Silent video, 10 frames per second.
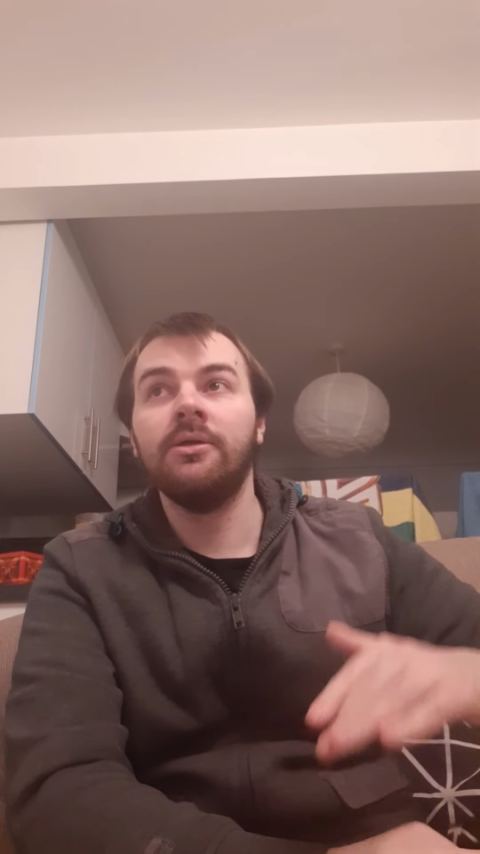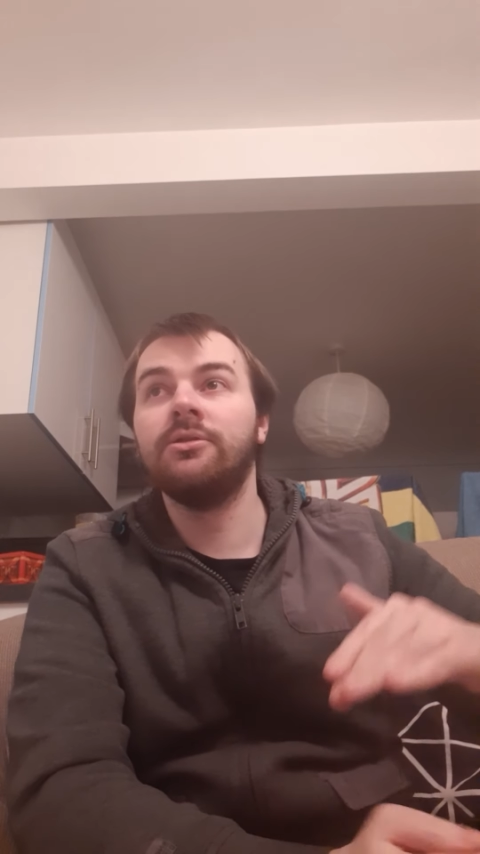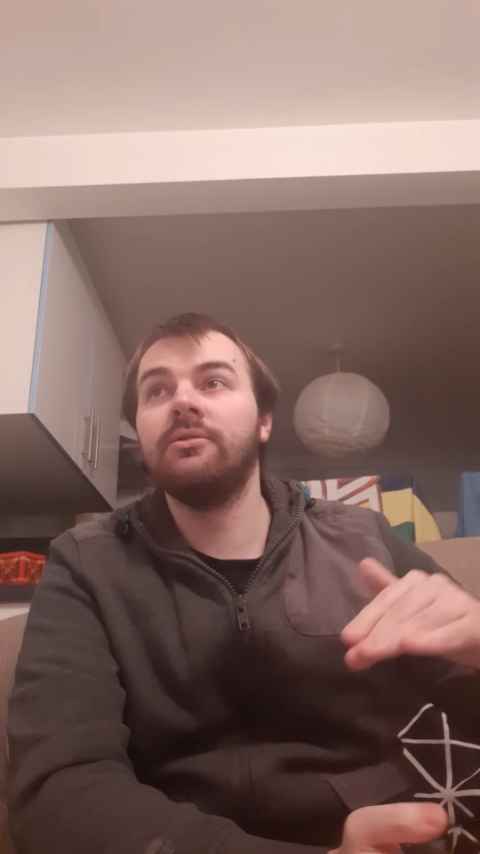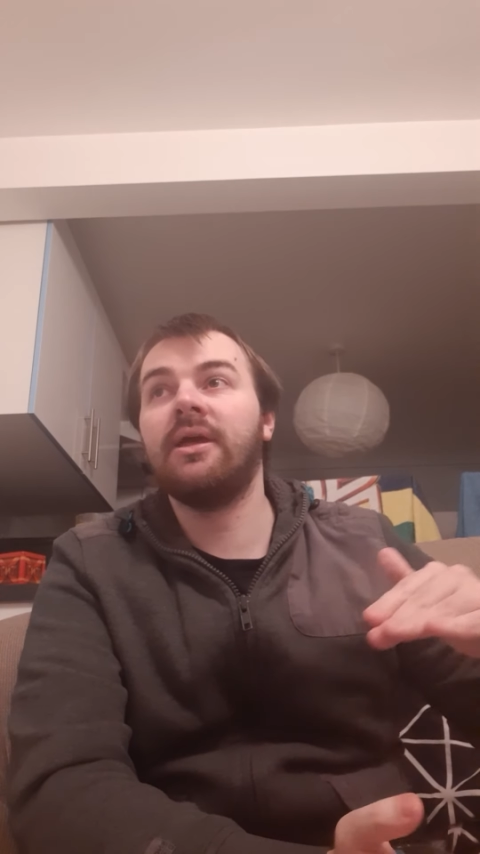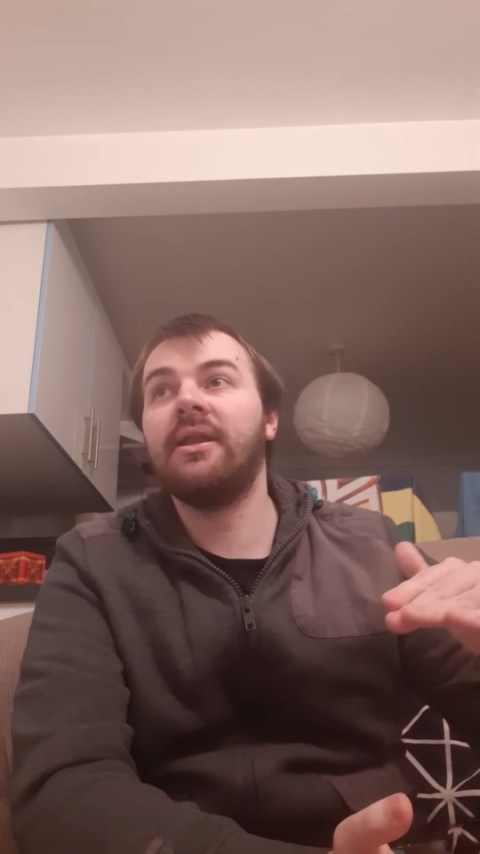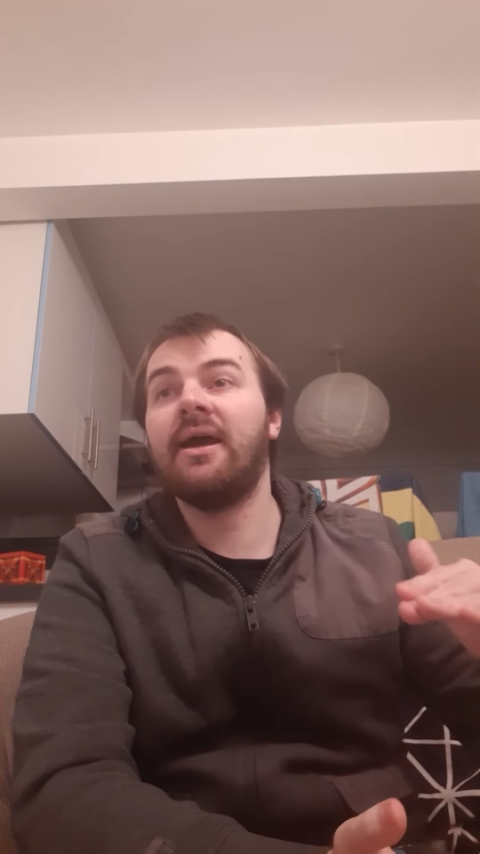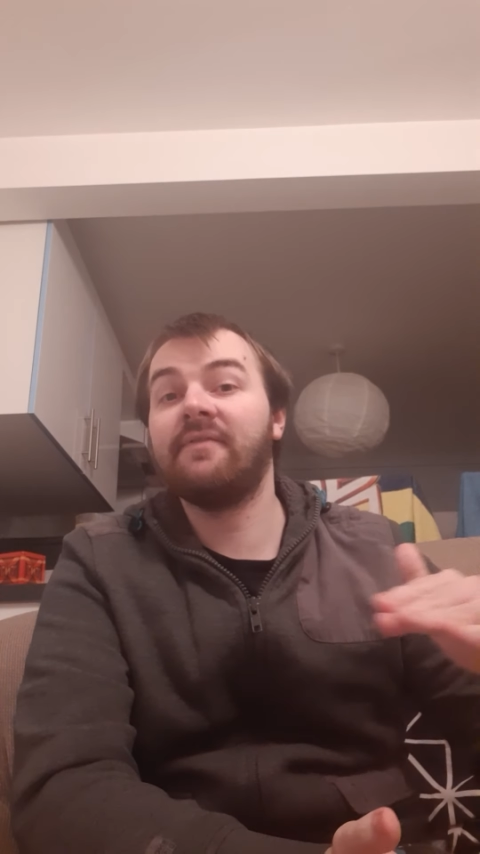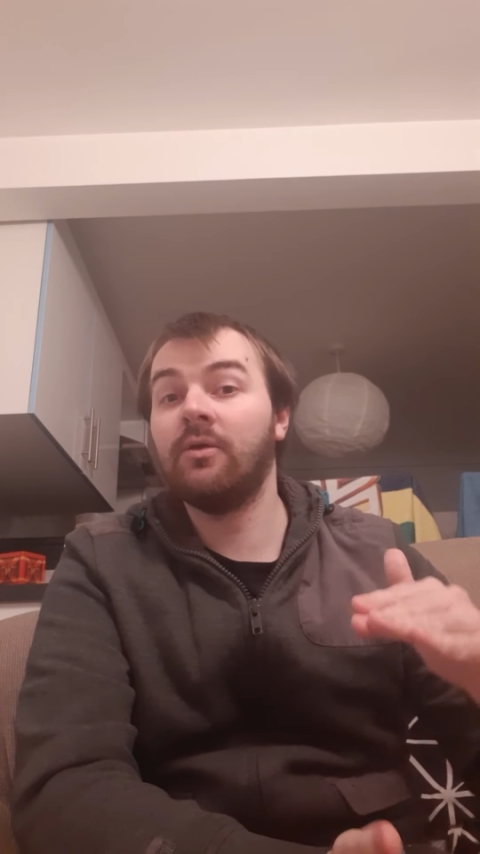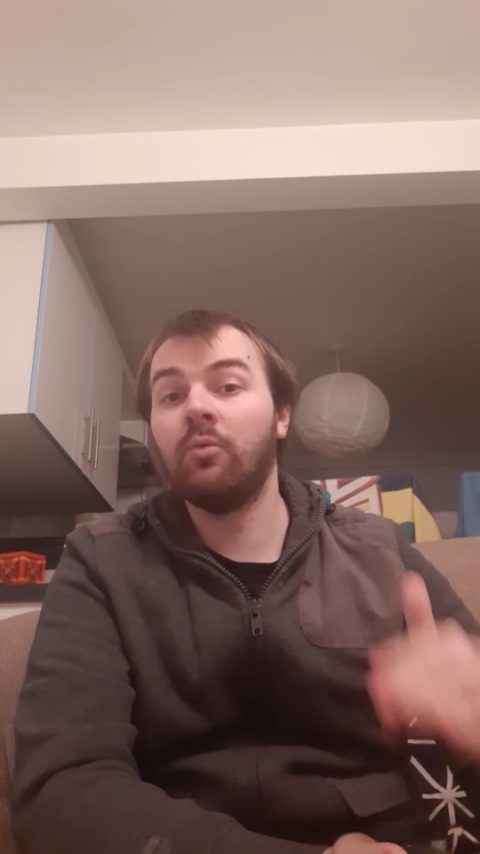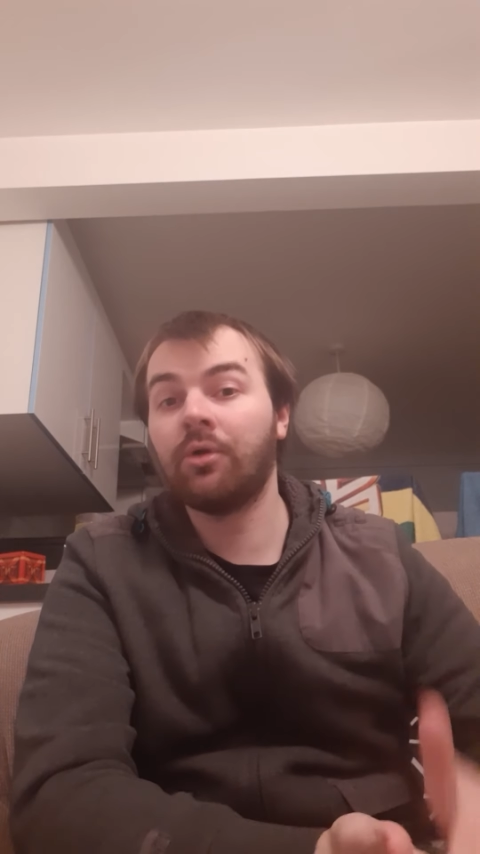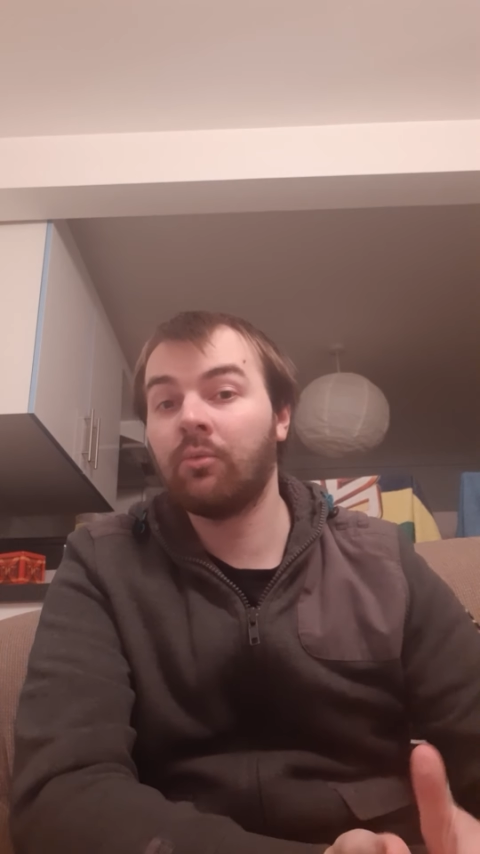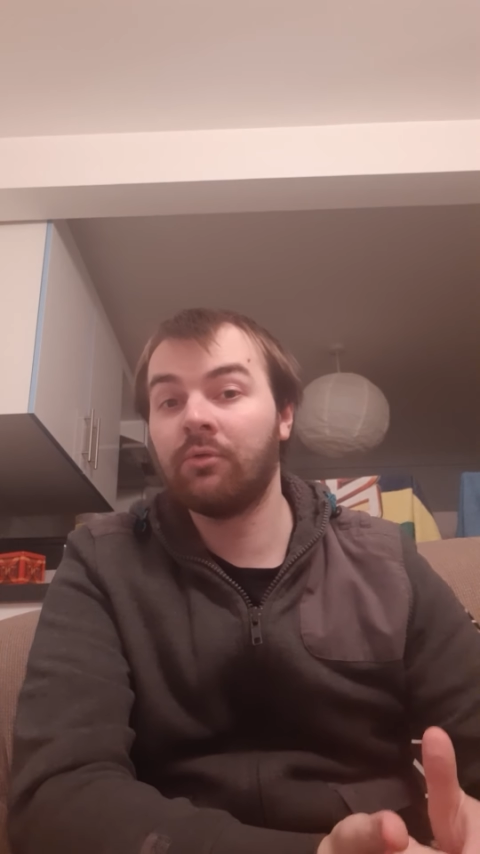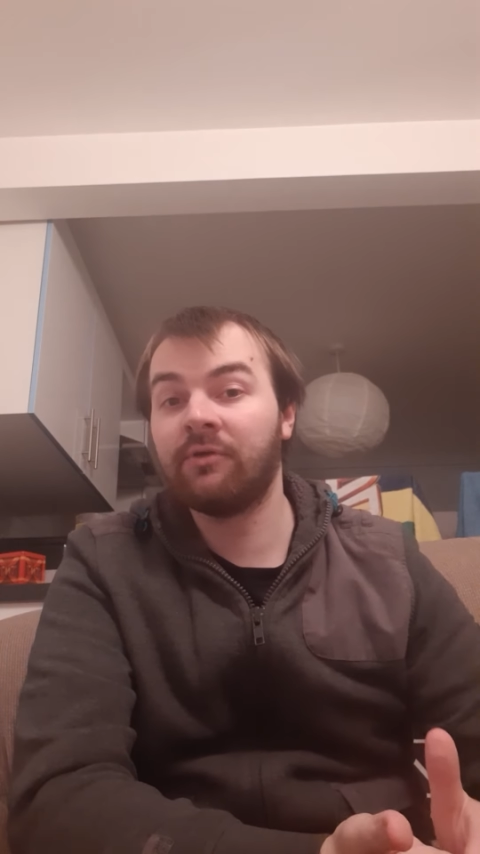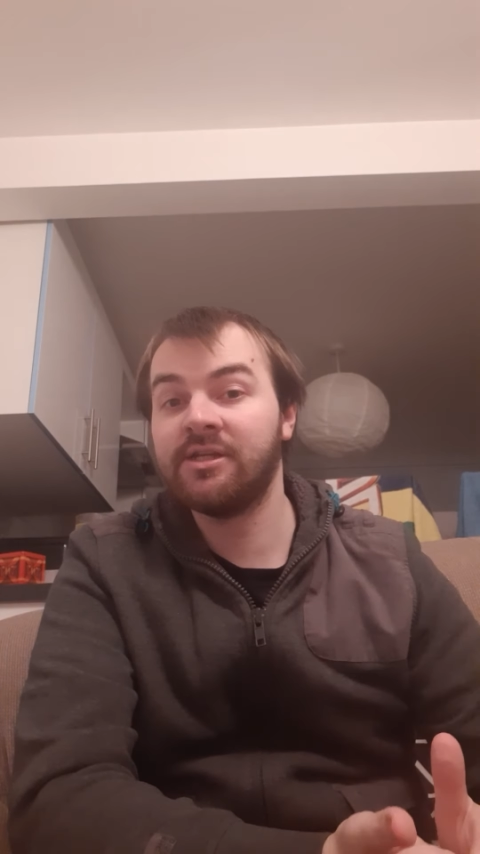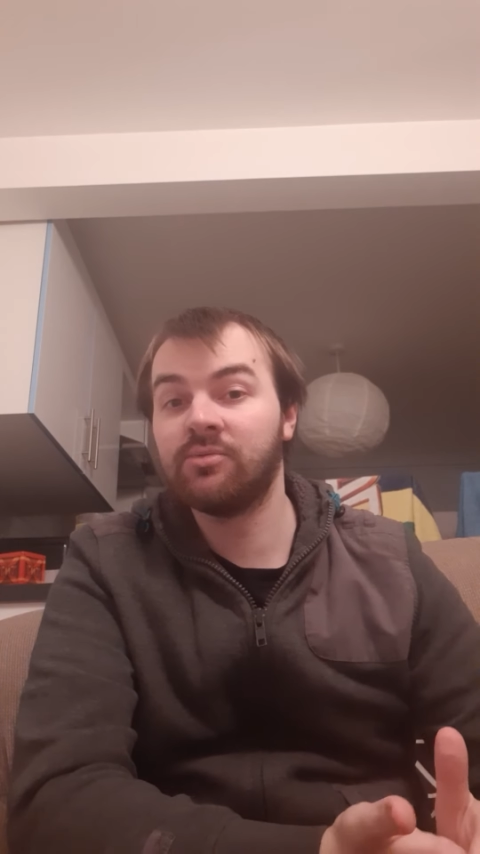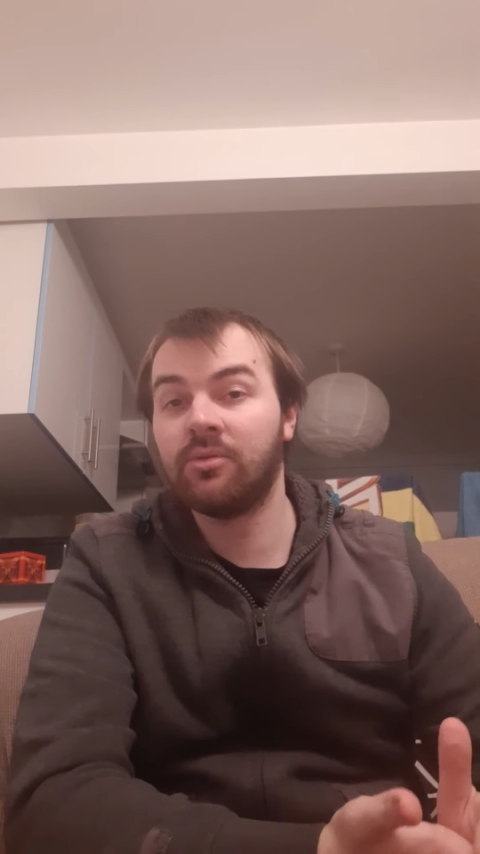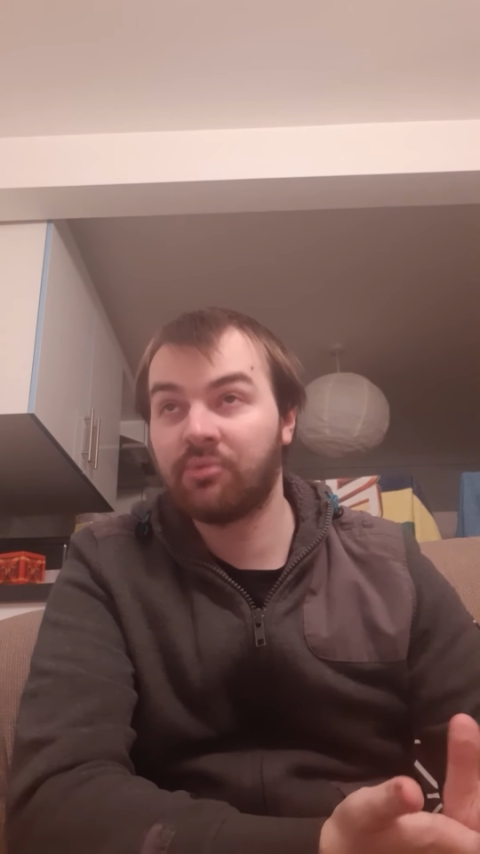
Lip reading: to then have a one-on-one race with the